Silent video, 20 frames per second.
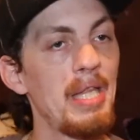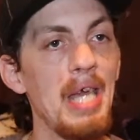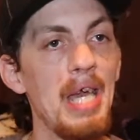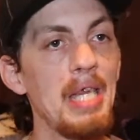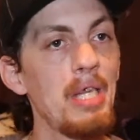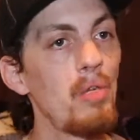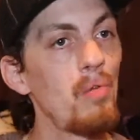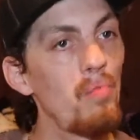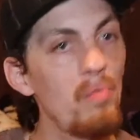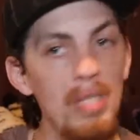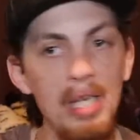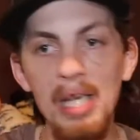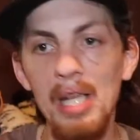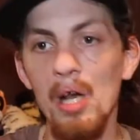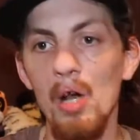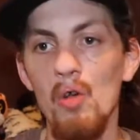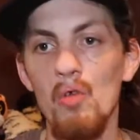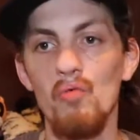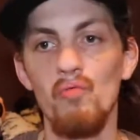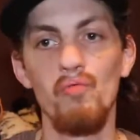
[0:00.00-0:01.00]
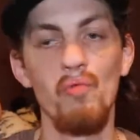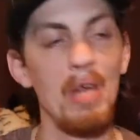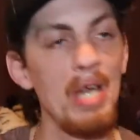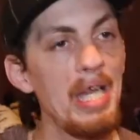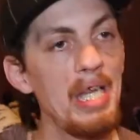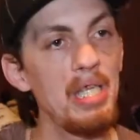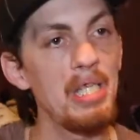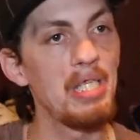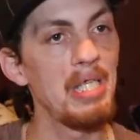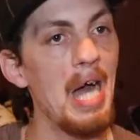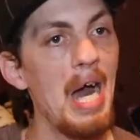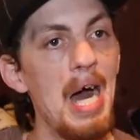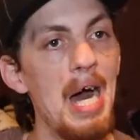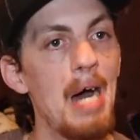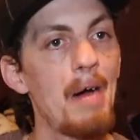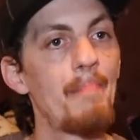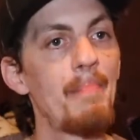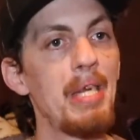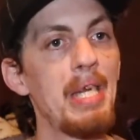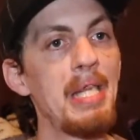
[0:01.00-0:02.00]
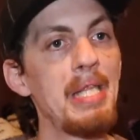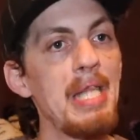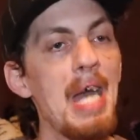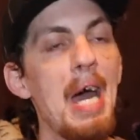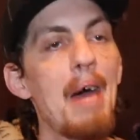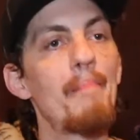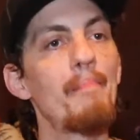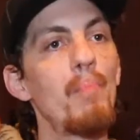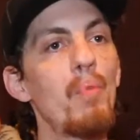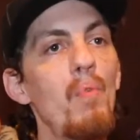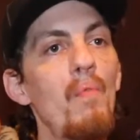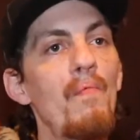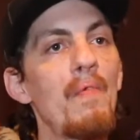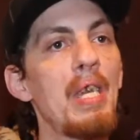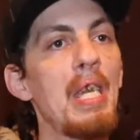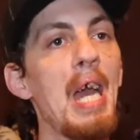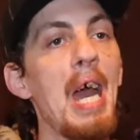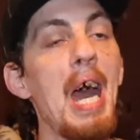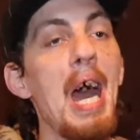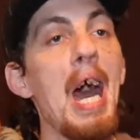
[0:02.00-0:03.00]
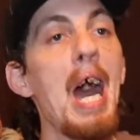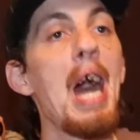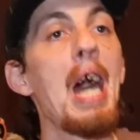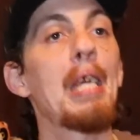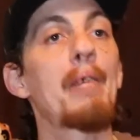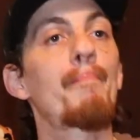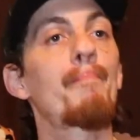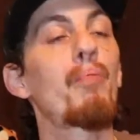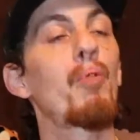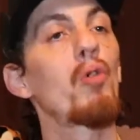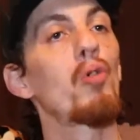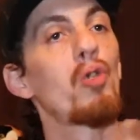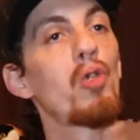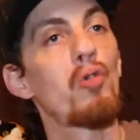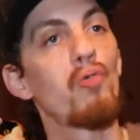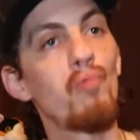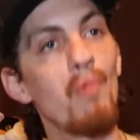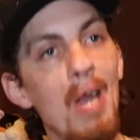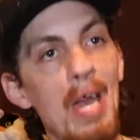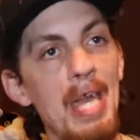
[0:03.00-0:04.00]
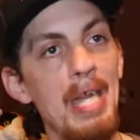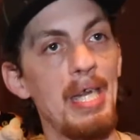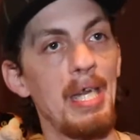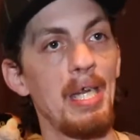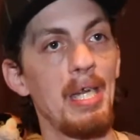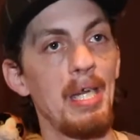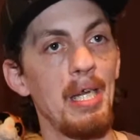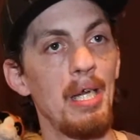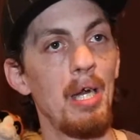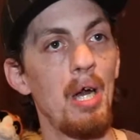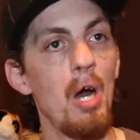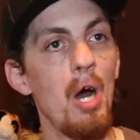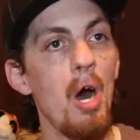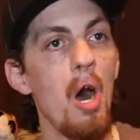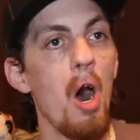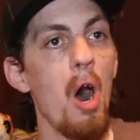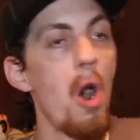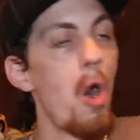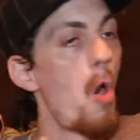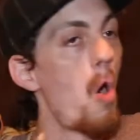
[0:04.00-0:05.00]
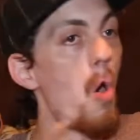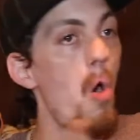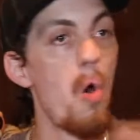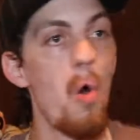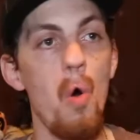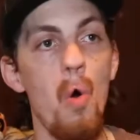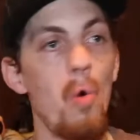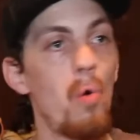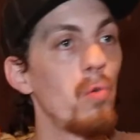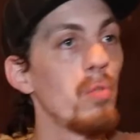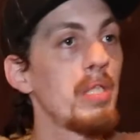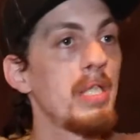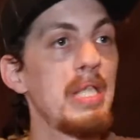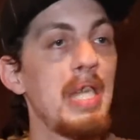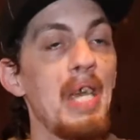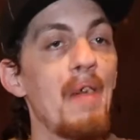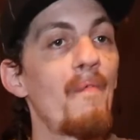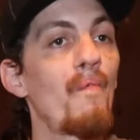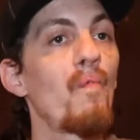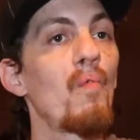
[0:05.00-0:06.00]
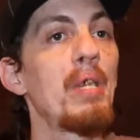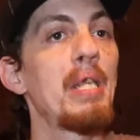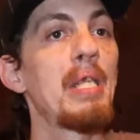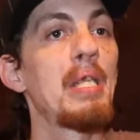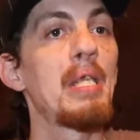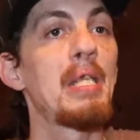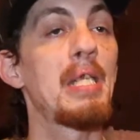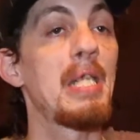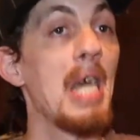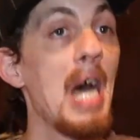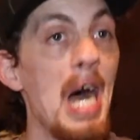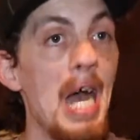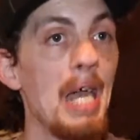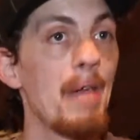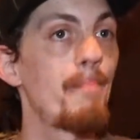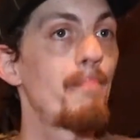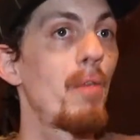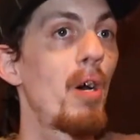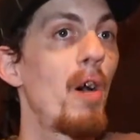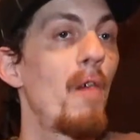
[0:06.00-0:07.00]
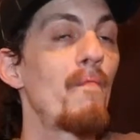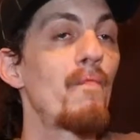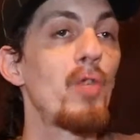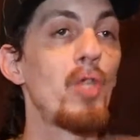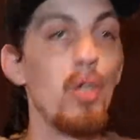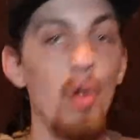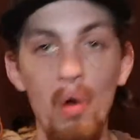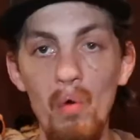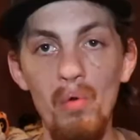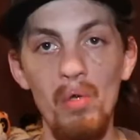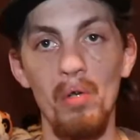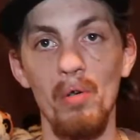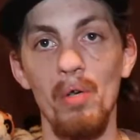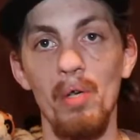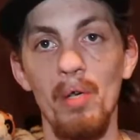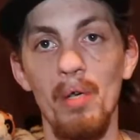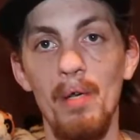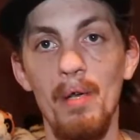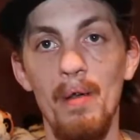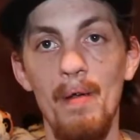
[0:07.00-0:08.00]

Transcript: Like, you did a great job in that movie as portraying a whole different type of Joker,